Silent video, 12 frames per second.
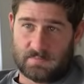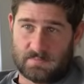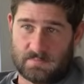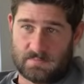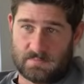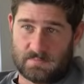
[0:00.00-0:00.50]

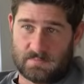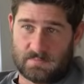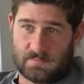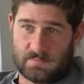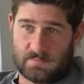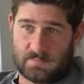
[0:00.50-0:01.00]

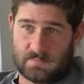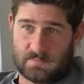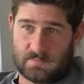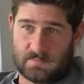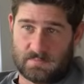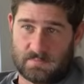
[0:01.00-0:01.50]

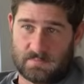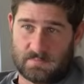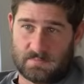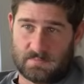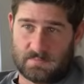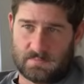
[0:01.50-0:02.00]

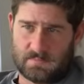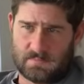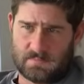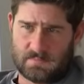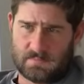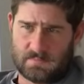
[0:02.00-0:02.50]

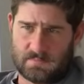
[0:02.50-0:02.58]
(silent)